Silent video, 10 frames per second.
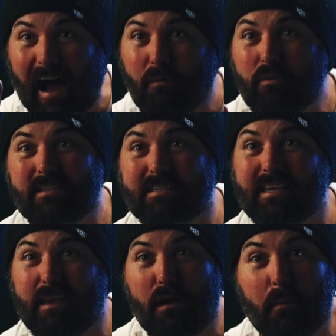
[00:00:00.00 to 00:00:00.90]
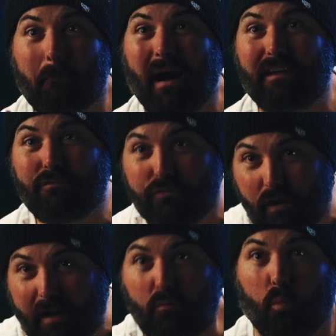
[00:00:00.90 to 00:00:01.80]
I would see my
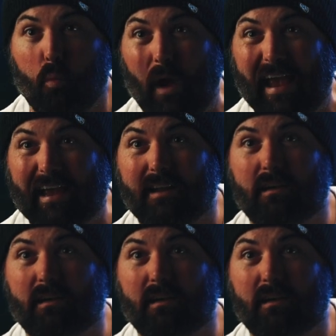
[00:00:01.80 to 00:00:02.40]
friend Wade.